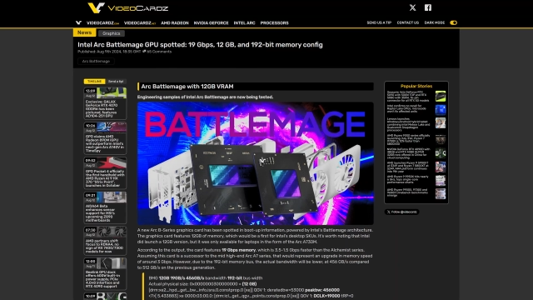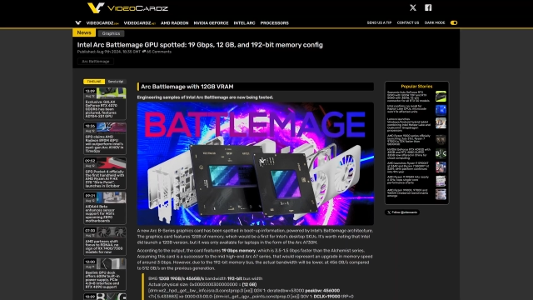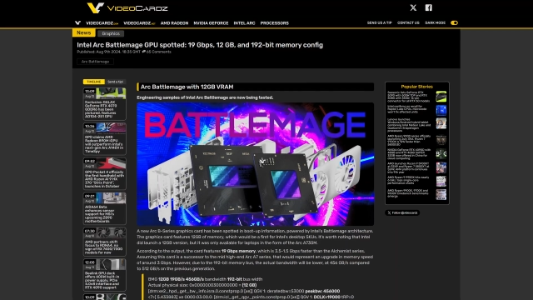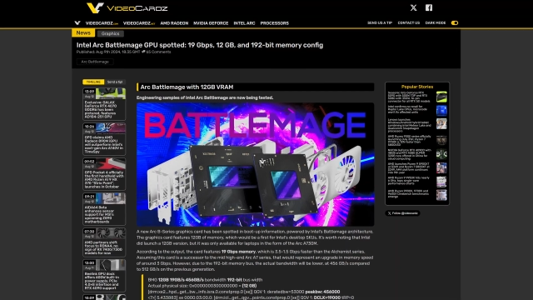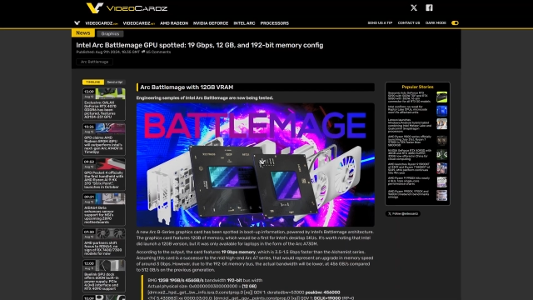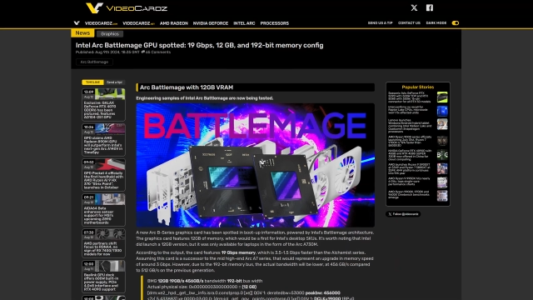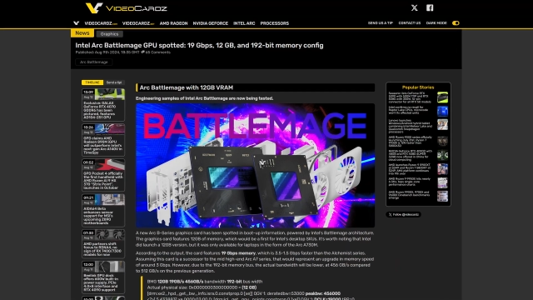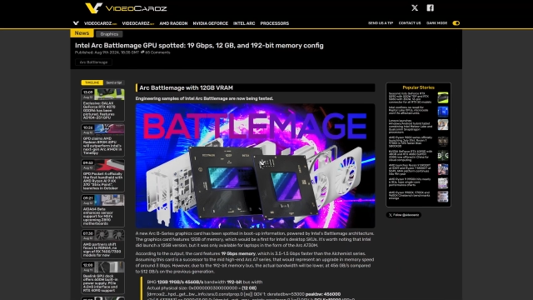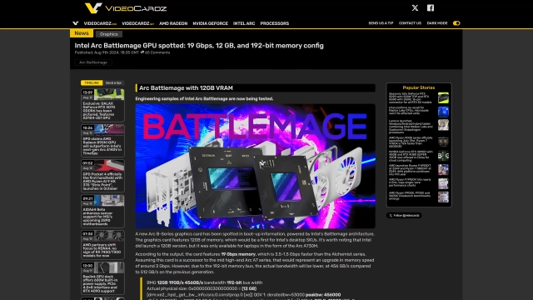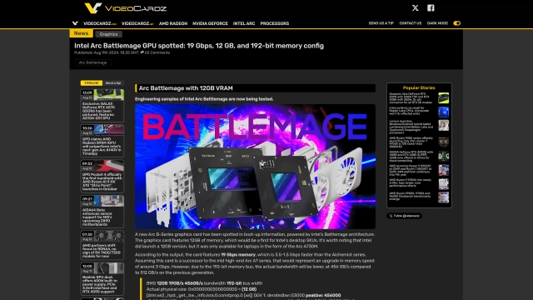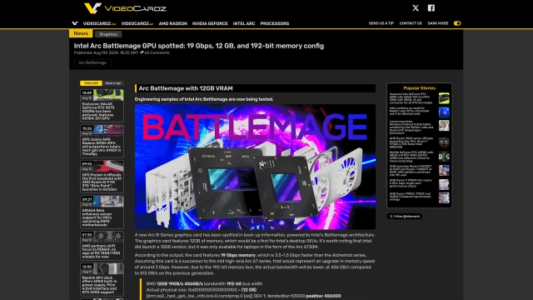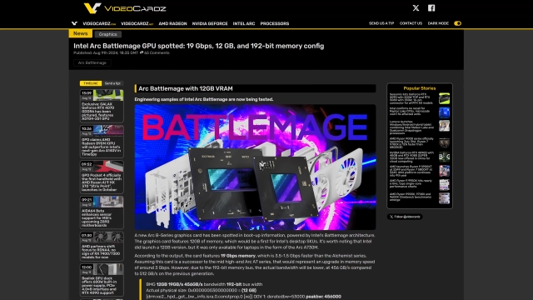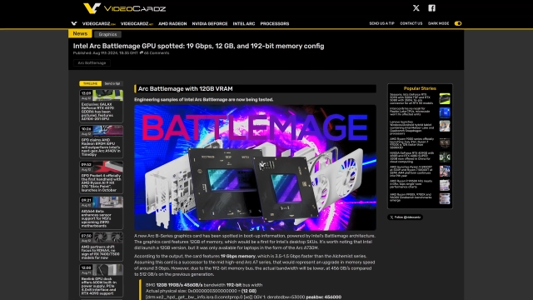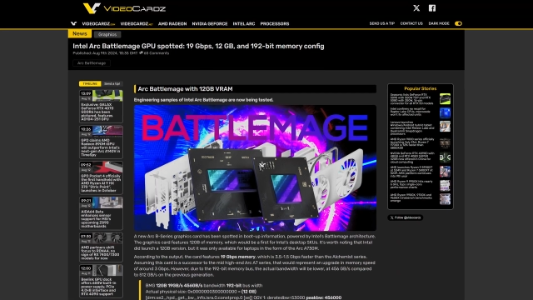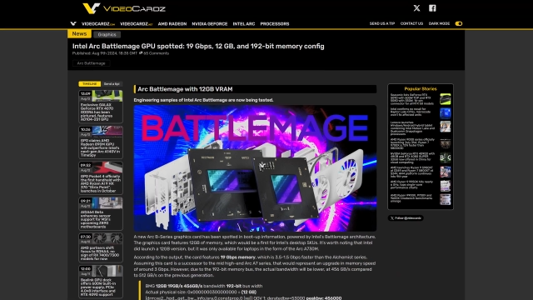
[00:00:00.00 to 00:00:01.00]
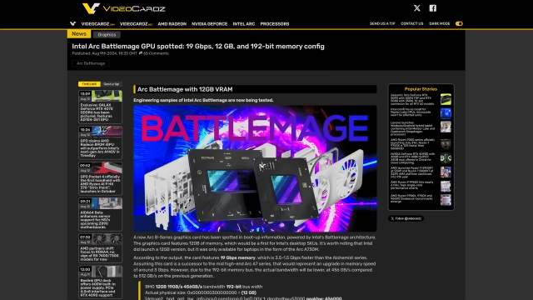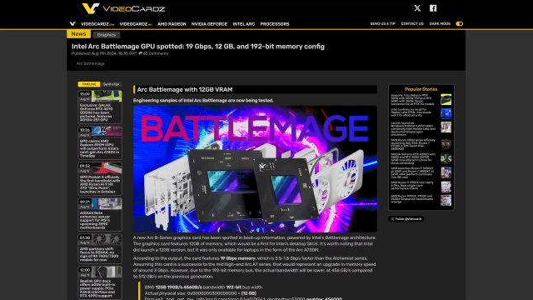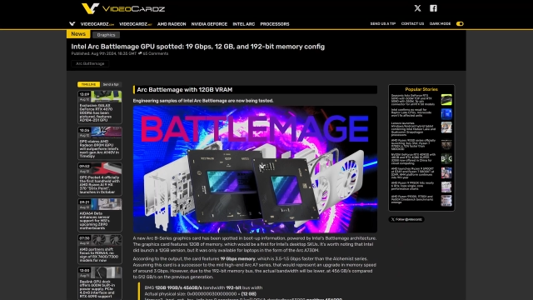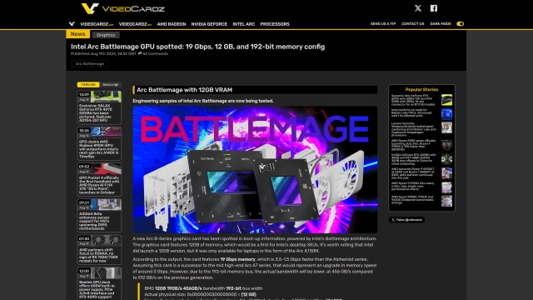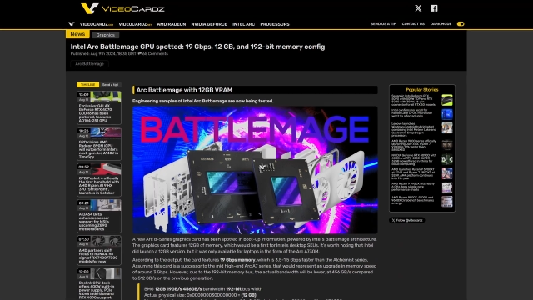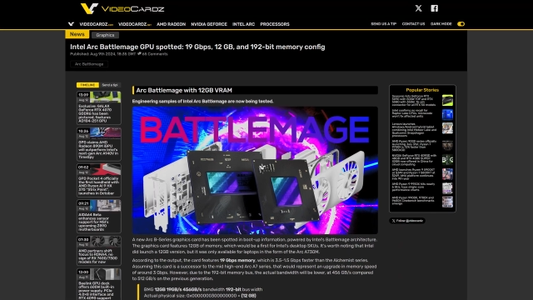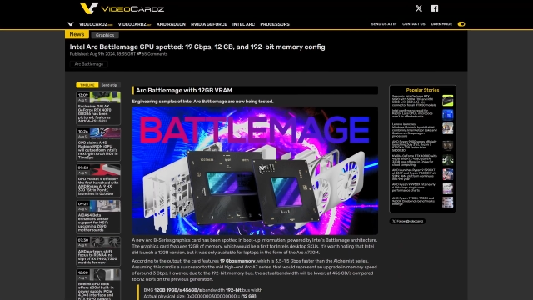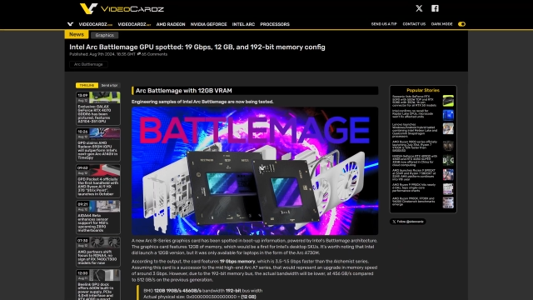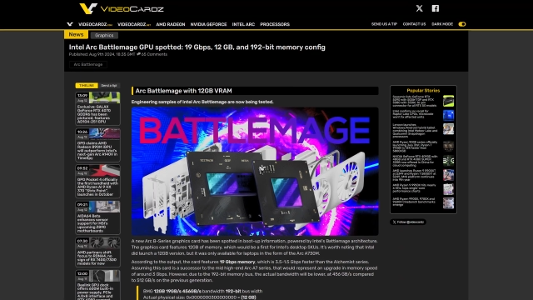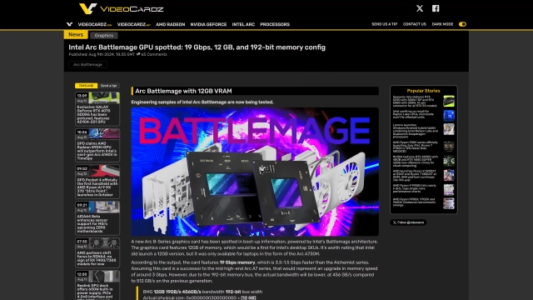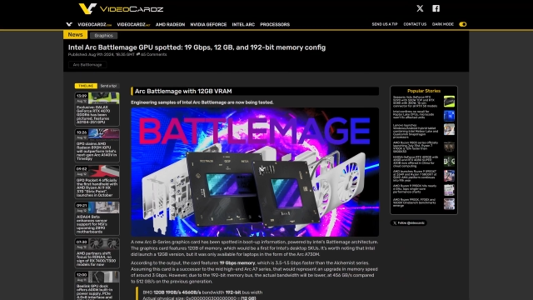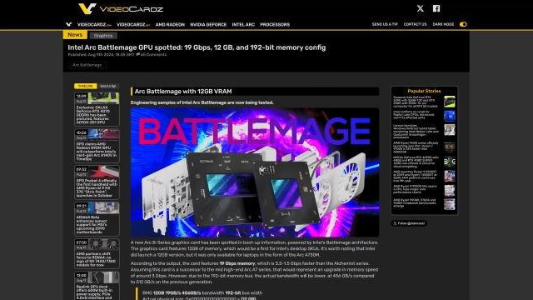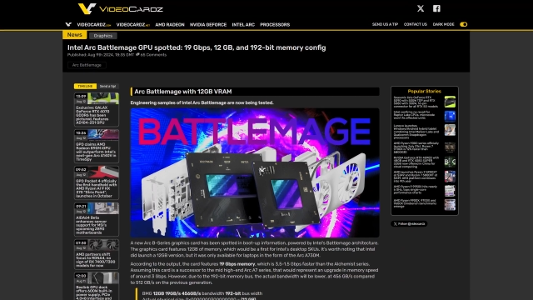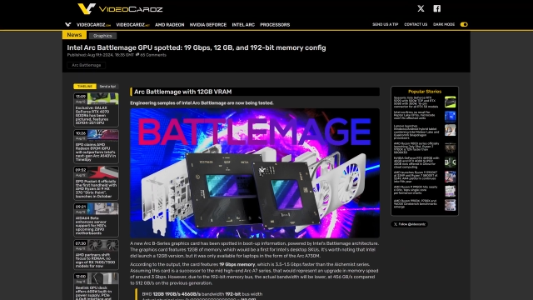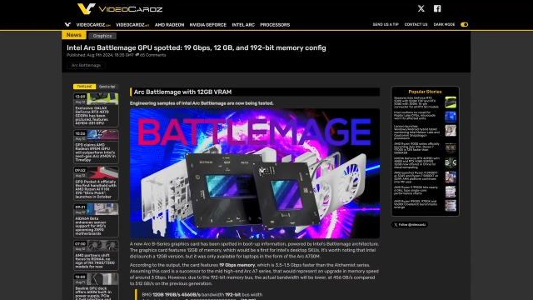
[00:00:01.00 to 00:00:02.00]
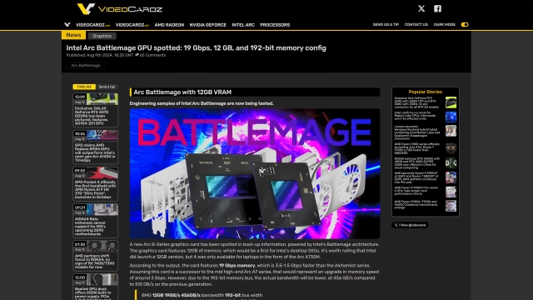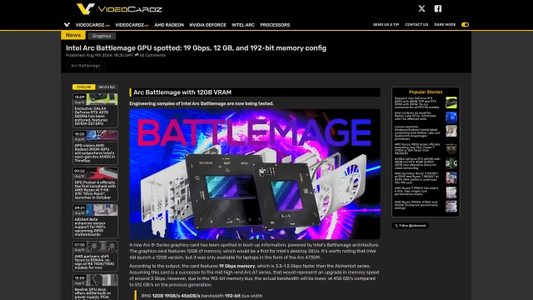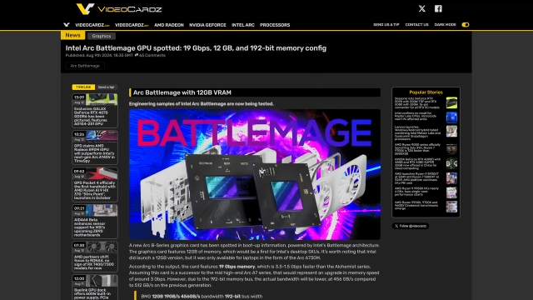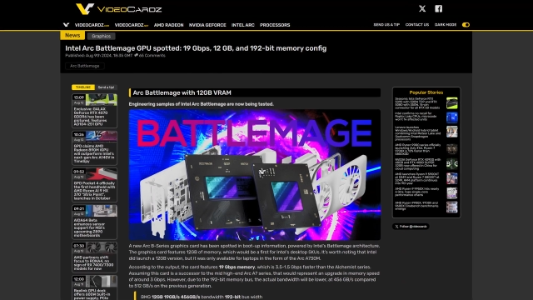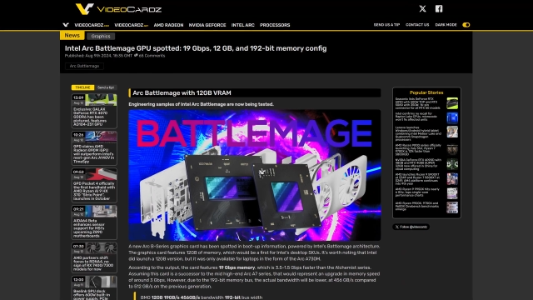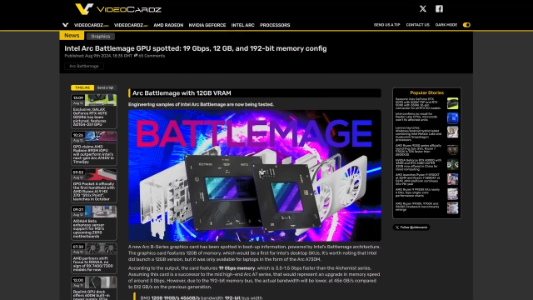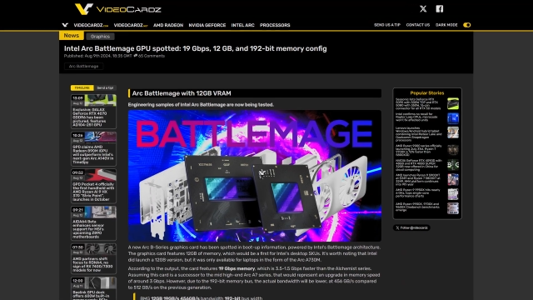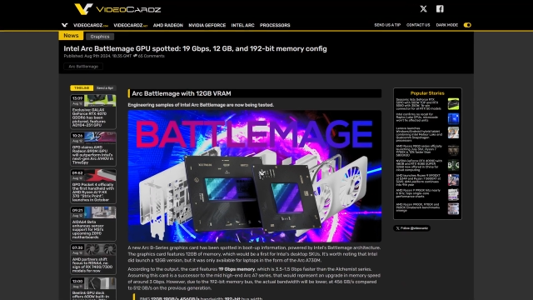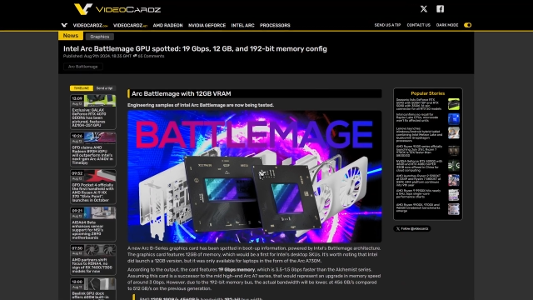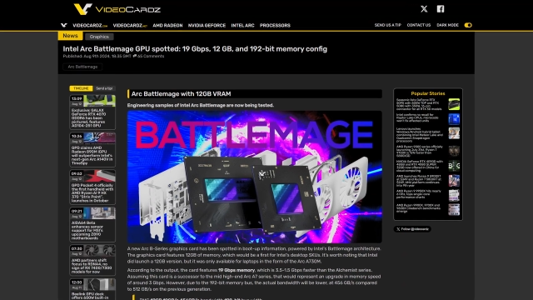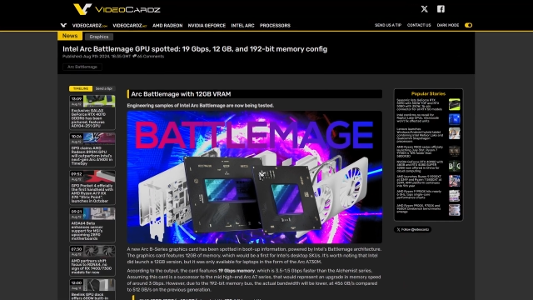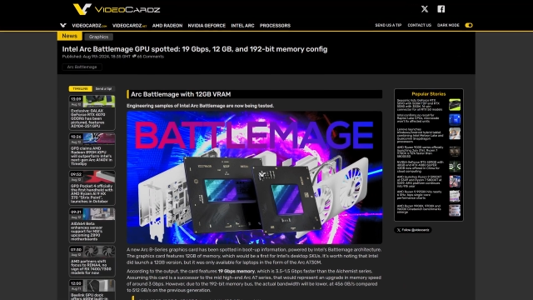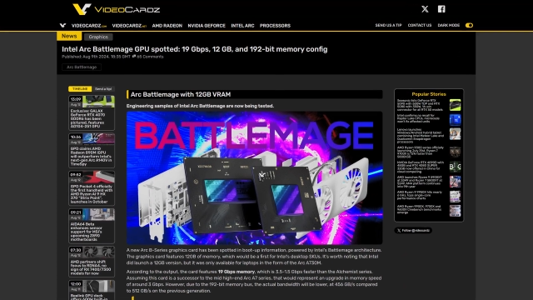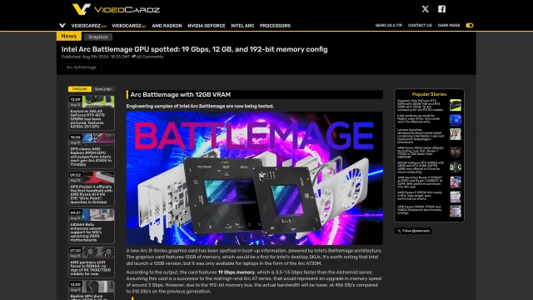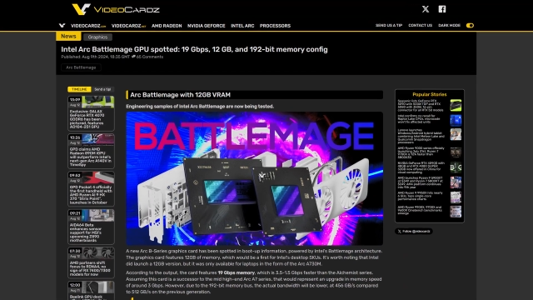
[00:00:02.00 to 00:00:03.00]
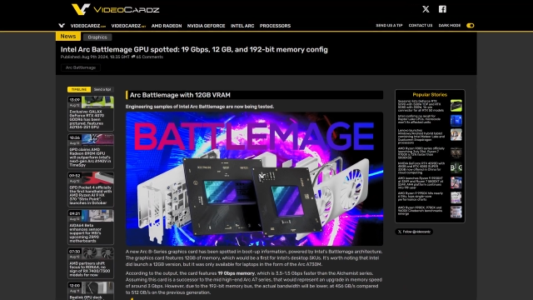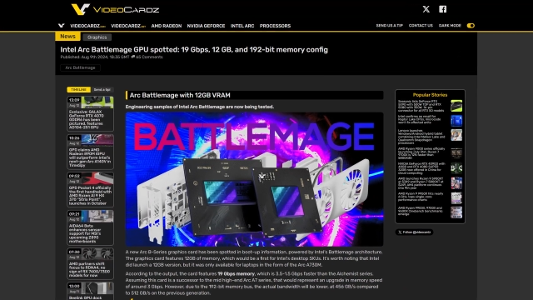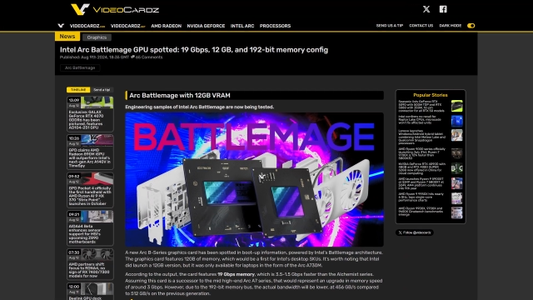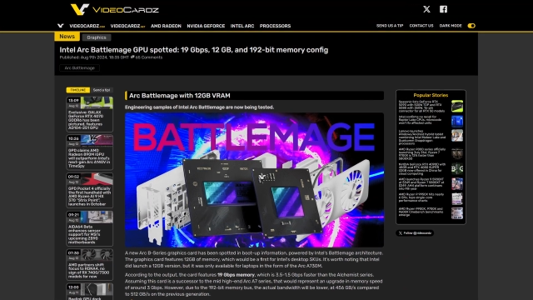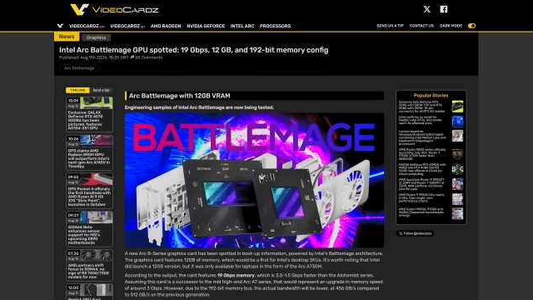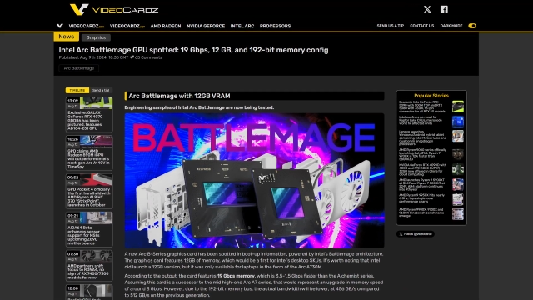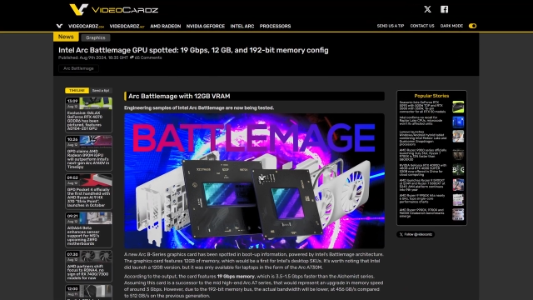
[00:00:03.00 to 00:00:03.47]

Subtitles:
Nobody's mouth can be seen.